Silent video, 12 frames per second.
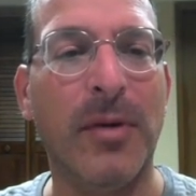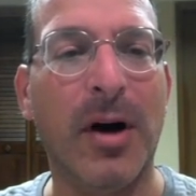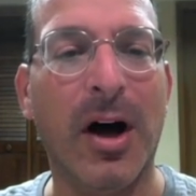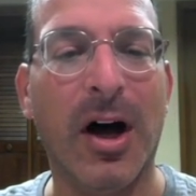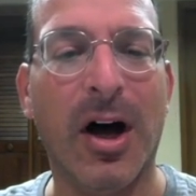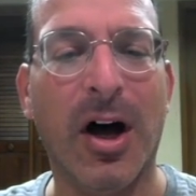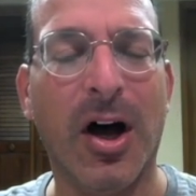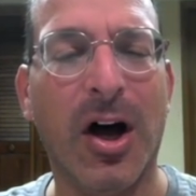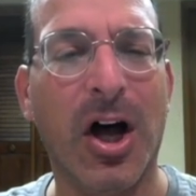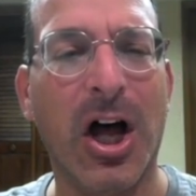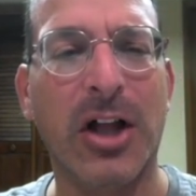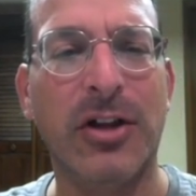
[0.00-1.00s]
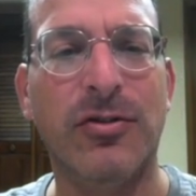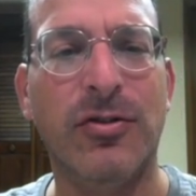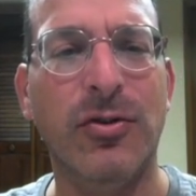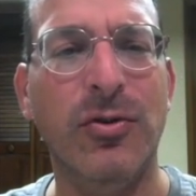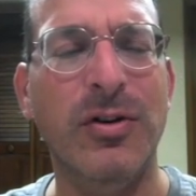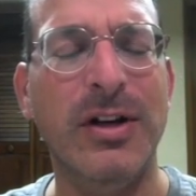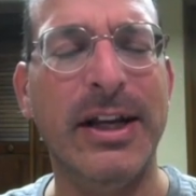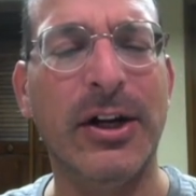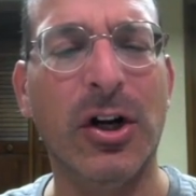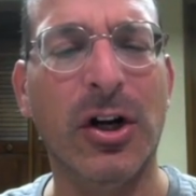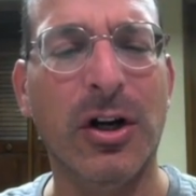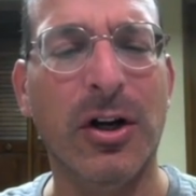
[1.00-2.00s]
Uh, too
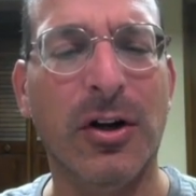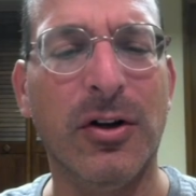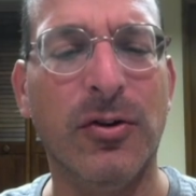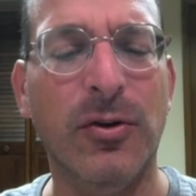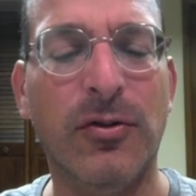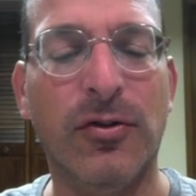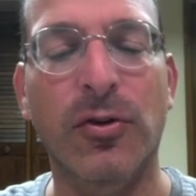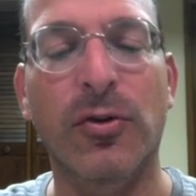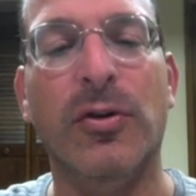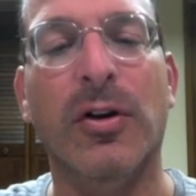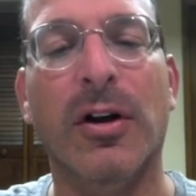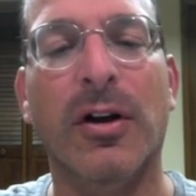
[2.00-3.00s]
near, too soon.